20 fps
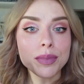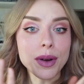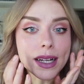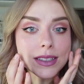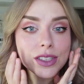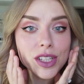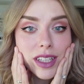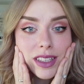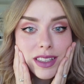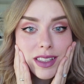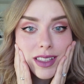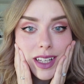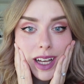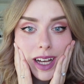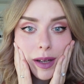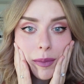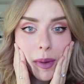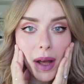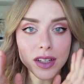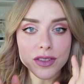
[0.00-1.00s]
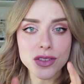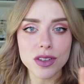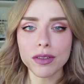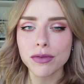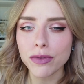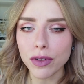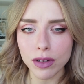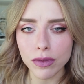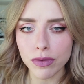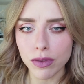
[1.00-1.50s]
impressions, um, I'll do
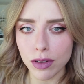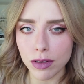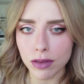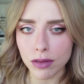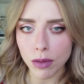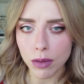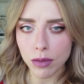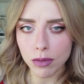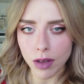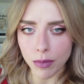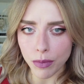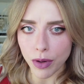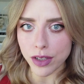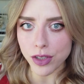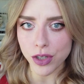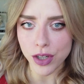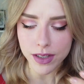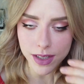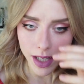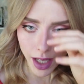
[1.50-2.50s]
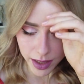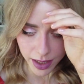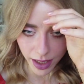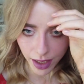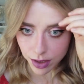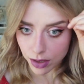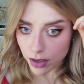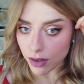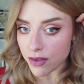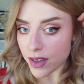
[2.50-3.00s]
the full, full impressions at
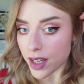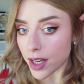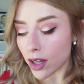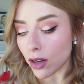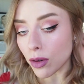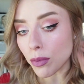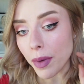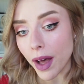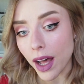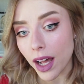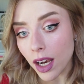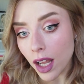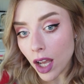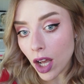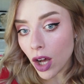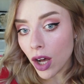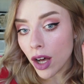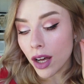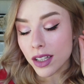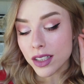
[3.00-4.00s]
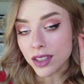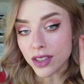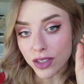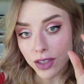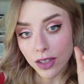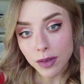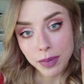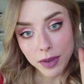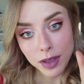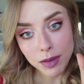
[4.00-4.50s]
the end of the video, but
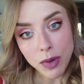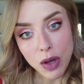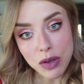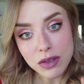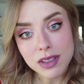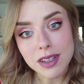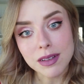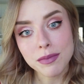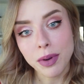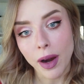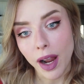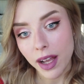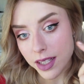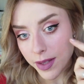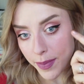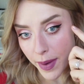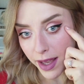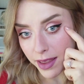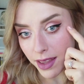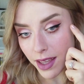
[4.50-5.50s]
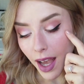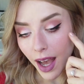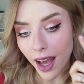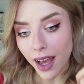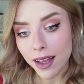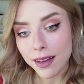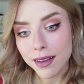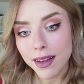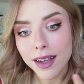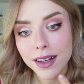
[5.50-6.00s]
Super most impressed by the
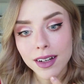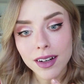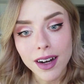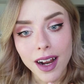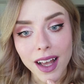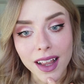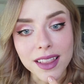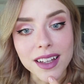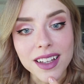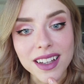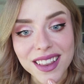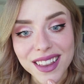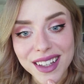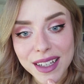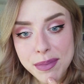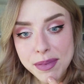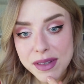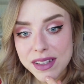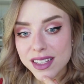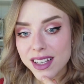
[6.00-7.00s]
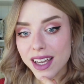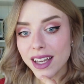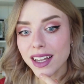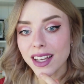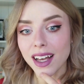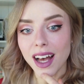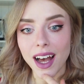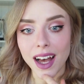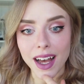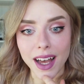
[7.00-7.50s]
eyeliner and the
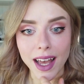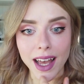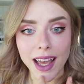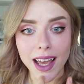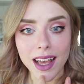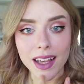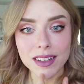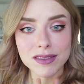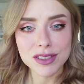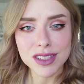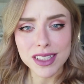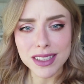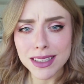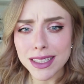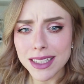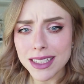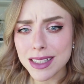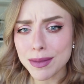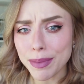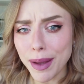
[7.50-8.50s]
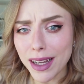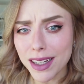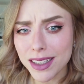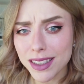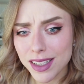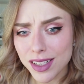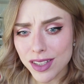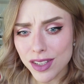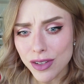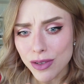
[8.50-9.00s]
lipstick. I didn't
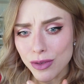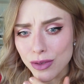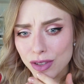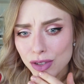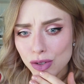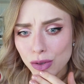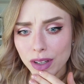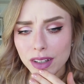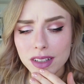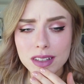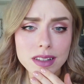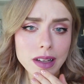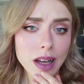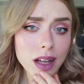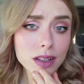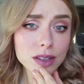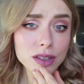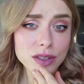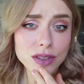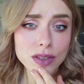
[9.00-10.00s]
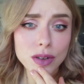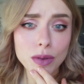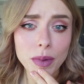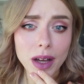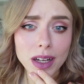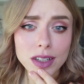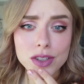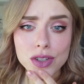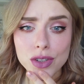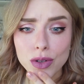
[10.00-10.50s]
expect to enjoy this color so
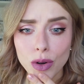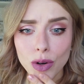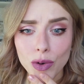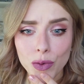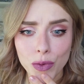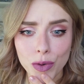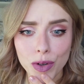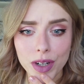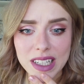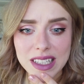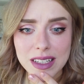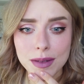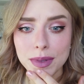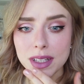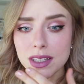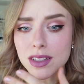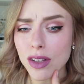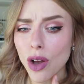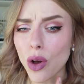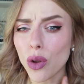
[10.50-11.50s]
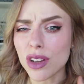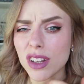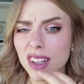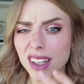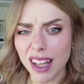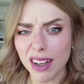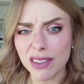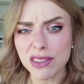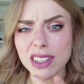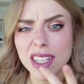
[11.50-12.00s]
much or for it to be so
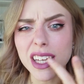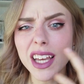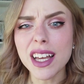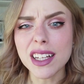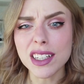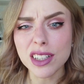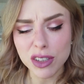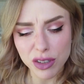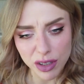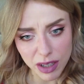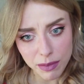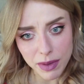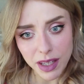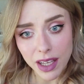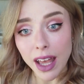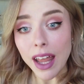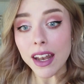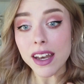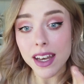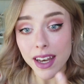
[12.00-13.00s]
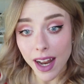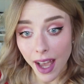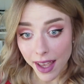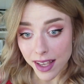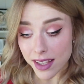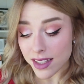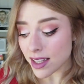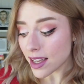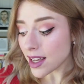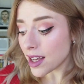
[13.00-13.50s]
lovely and creamy and
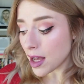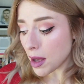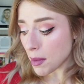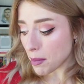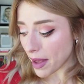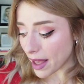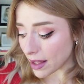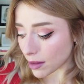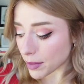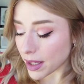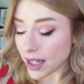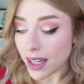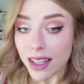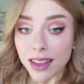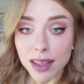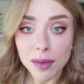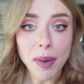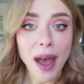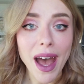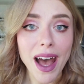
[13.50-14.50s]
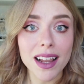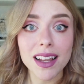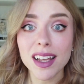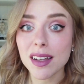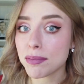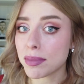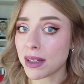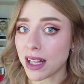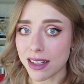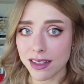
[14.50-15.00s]
nice. Pigment in the
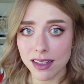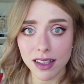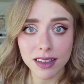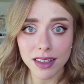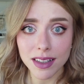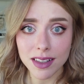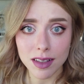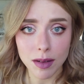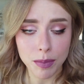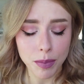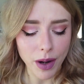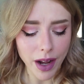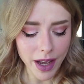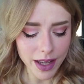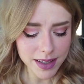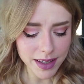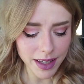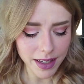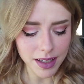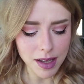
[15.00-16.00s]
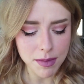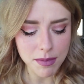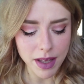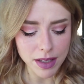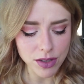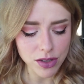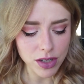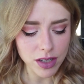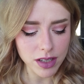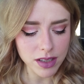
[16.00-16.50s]
palette, pleasantly surprised. Like I
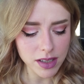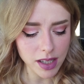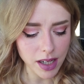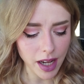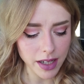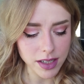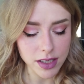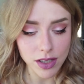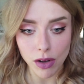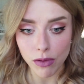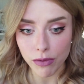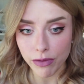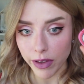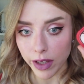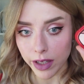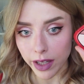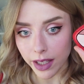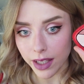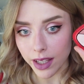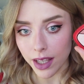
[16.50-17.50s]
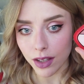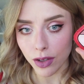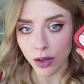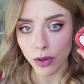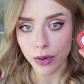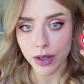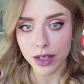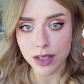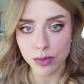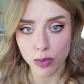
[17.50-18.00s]
mentioned, I don't feel like
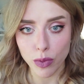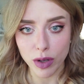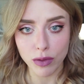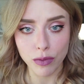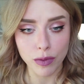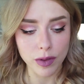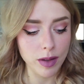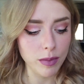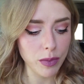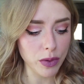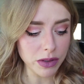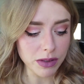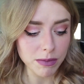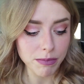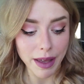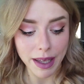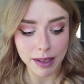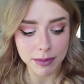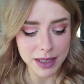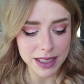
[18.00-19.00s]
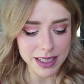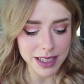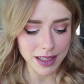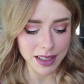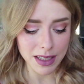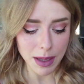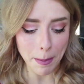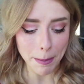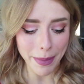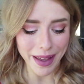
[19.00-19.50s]
Kiko is one for the most
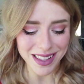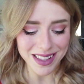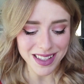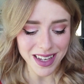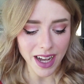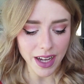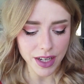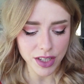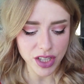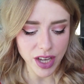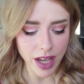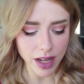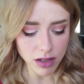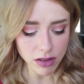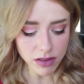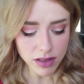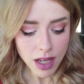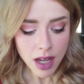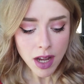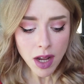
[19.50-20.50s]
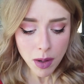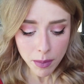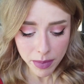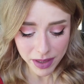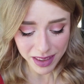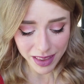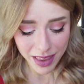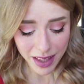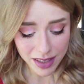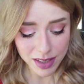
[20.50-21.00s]
pigmented best eyeshadows,
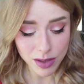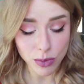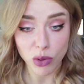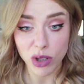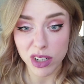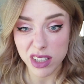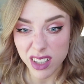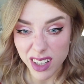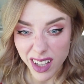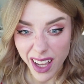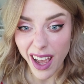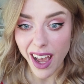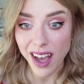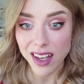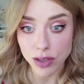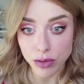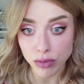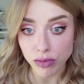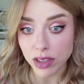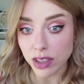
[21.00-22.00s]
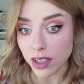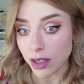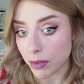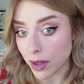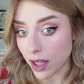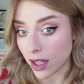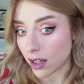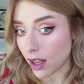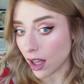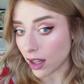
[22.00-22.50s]
but this one has really
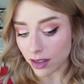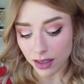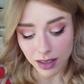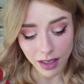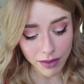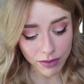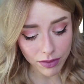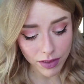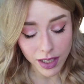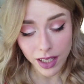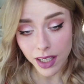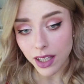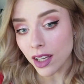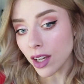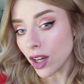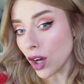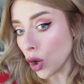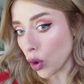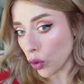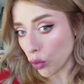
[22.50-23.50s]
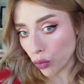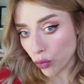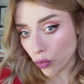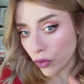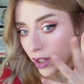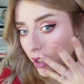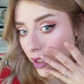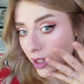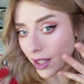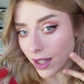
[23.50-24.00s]
been lovely.
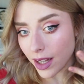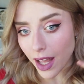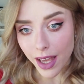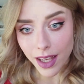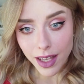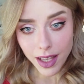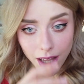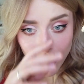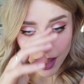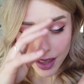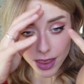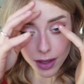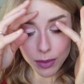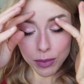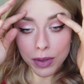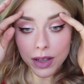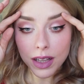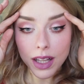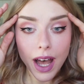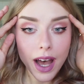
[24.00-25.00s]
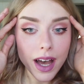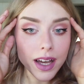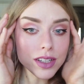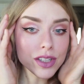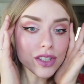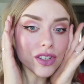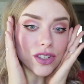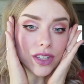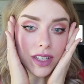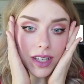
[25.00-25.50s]
Really like the
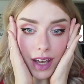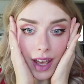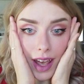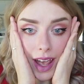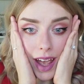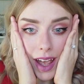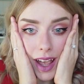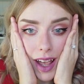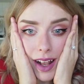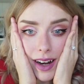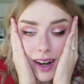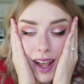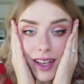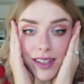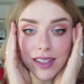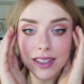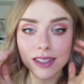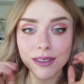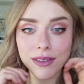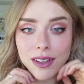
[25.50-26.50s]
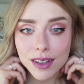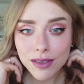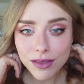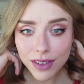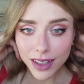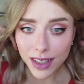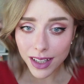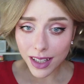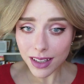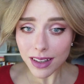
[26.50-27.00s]
blush and I just feel
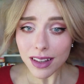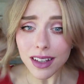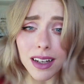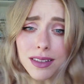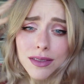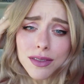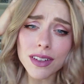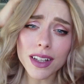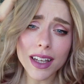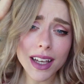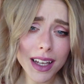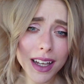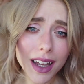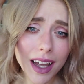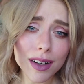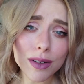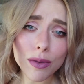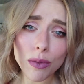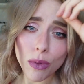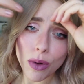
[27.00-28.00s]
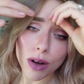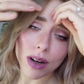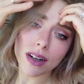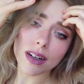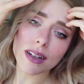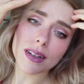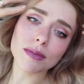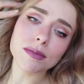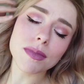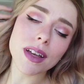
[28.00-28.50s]
really lovely and
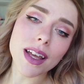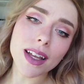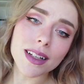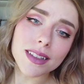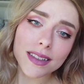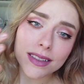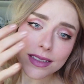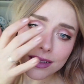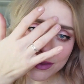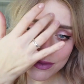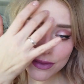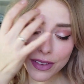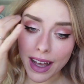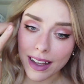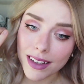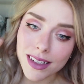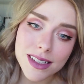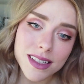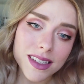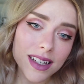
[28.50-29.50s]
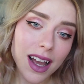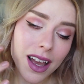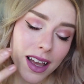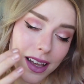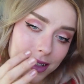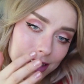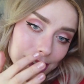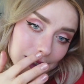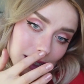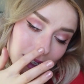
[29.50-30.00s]
warm and
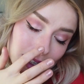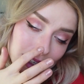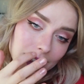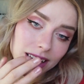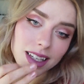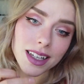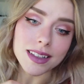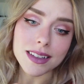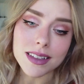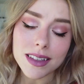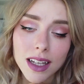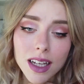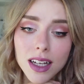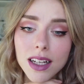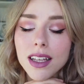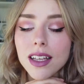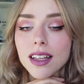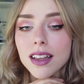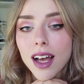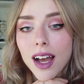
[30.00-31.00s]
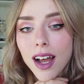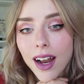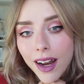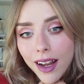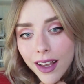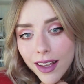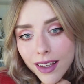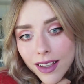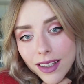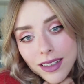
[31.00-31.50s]
Valentine's-y and
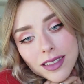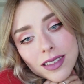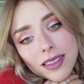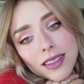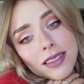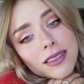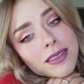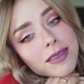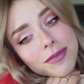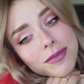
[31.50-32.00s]
ladylike and